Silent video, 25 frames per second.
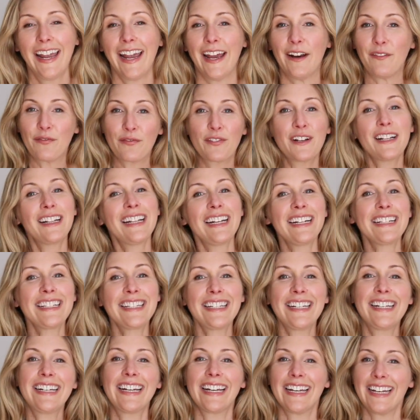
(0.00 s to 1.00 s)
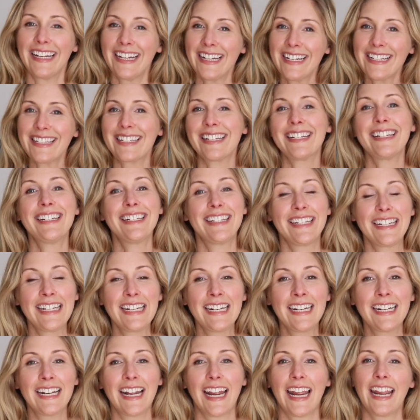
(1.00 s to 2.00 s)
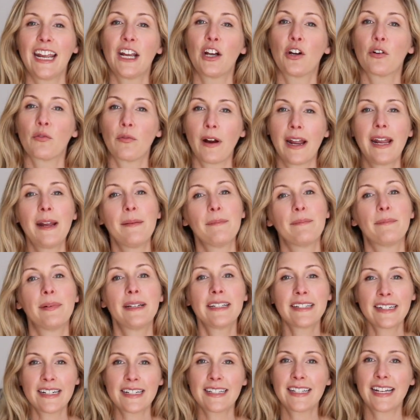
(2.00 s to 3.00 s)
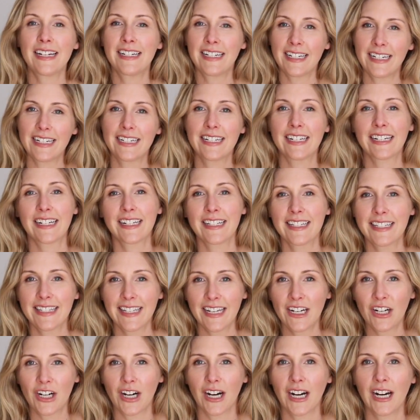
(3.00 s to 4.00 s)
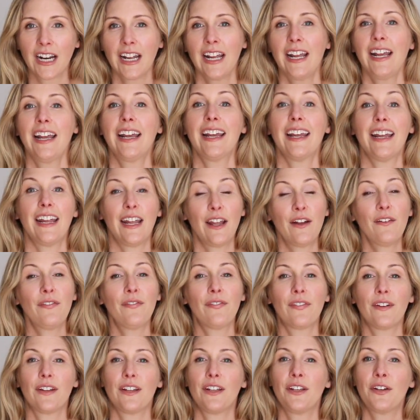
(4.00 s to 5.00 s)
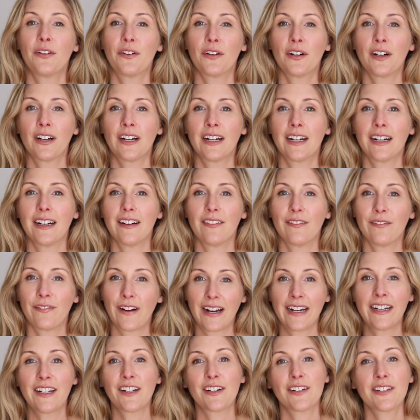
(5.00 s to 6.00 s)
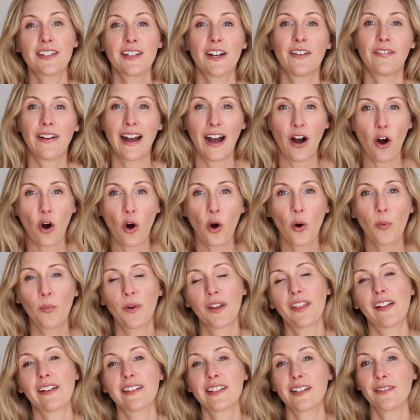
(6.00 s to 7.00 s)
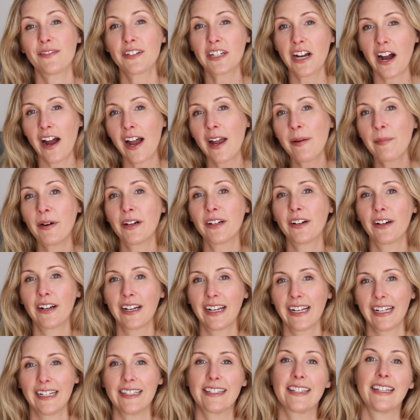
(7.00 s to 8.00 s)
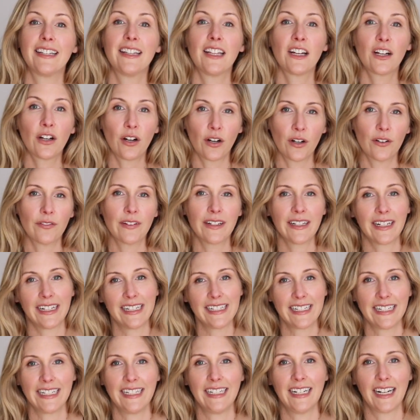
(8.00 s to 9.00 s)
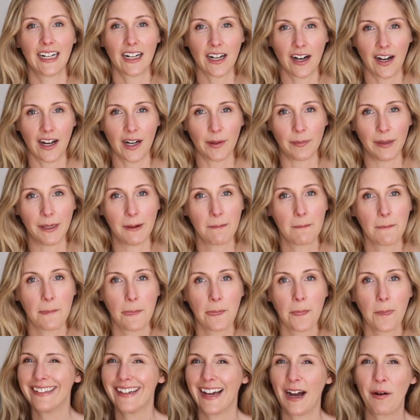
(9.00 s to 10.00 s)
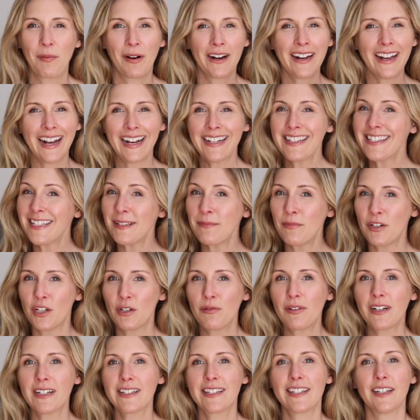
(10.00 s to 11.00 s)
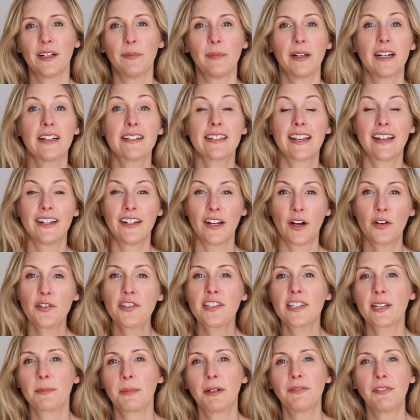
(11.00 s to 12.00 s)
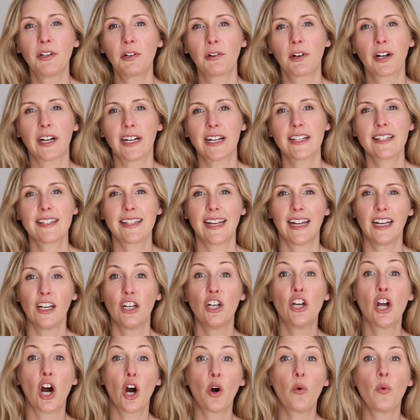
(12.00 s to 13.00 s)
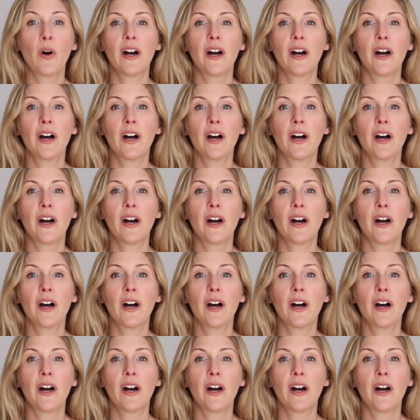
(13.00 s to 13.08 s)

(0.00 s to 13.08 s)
And freelancing is indeed a great business idea to consider if you're finding yourself at home with lots of time on your hands in the COVID-19 economy. I want to add some nuance here because I know some of you are going to say no